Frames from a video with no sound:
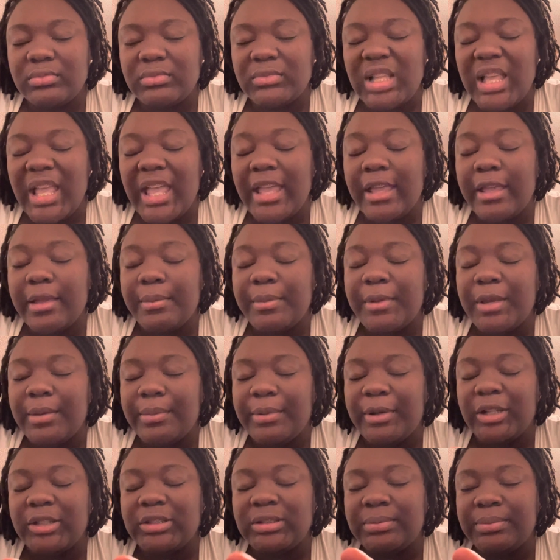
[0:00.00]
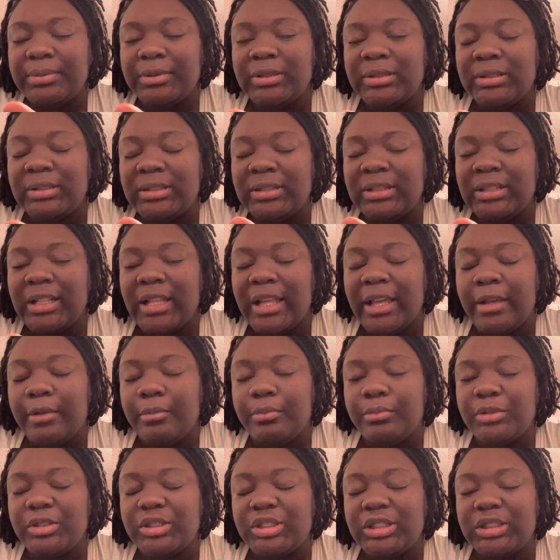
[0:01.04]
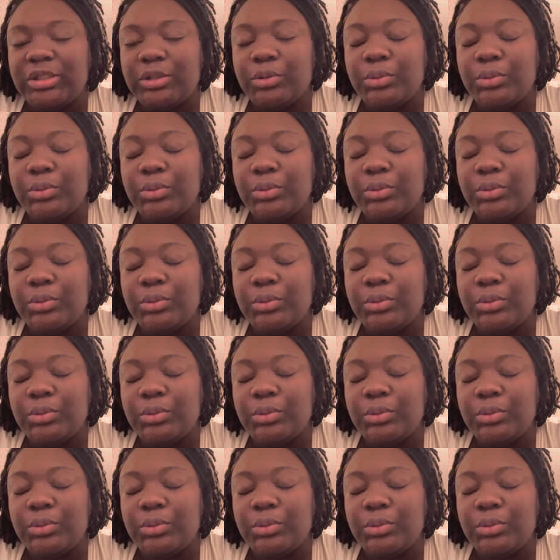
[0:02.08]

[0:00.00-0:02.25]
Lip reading: it could be a possibility that once she